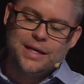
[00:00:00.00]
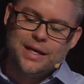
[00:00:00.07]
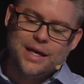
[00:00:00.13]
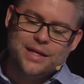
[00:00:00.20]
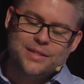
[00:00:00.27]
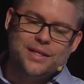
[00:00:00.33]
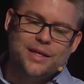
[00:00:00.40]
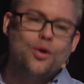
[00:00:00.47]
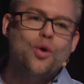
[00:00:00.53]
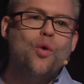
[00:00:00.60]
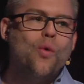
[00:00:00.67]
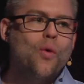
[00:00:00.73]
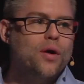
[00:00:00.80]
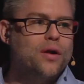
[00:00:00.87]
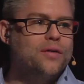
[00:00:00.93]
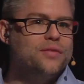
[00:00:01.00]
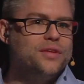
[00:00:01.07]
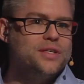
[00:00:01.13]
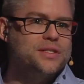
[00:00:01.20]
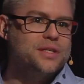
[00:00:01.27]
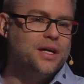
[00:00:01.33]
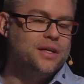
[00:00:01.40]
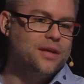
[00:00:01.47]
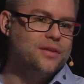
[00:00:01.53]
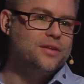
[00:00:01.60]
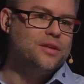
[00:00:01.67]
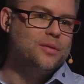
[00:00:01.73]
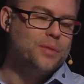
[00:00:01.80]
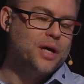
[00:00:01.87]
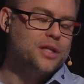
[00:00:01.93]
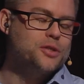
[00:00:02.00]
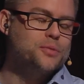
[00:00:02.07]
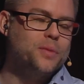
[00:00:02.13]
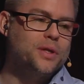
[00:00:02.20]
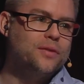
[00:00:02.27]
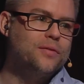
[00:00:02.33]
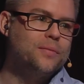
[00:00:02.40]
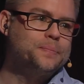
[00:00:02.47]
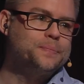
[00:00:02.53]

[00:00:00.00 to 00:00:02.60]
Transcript: as the core of this identity management.